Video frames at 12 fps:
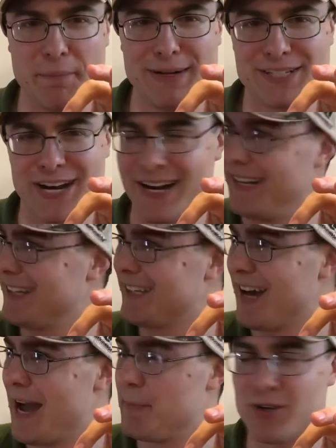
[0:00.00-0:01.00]
bit tight at
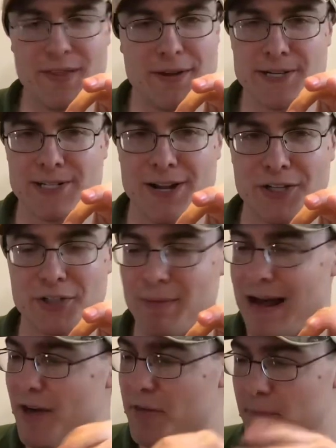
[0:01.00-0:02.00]
times on those
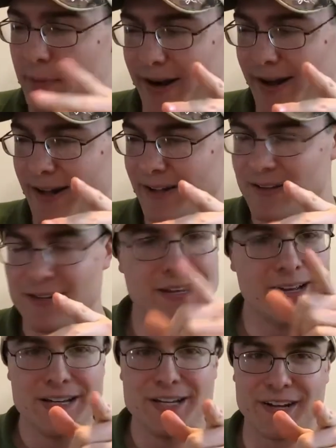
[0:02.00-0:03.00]
largemouth, but
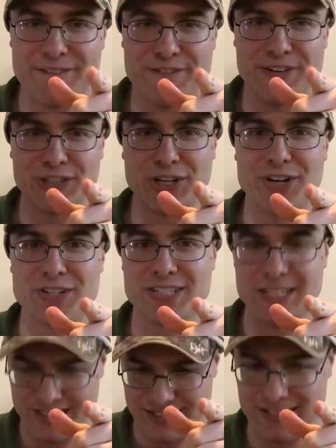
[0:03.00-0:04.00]
you can fish all
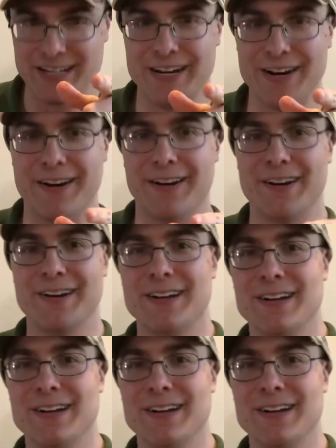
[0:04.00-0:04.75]
season here.